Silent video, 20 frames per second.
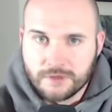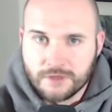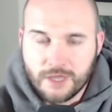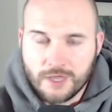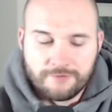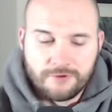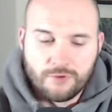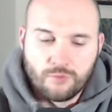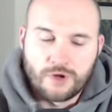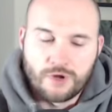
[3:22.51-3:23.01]

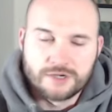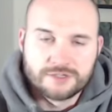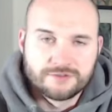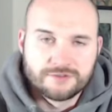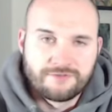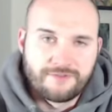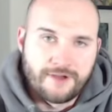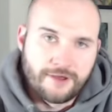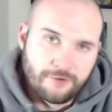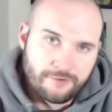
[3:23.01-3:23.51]
If you watch the
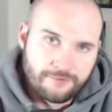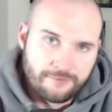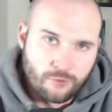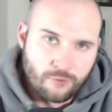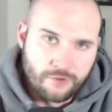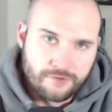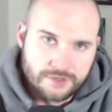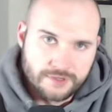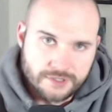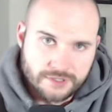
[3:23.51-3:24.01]
Final
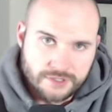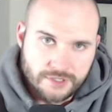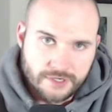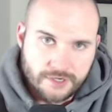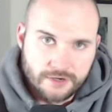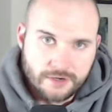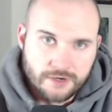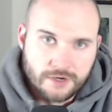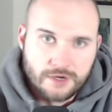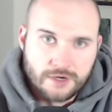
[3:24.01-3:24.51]
Four this
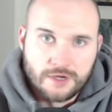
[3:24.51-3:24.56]
year,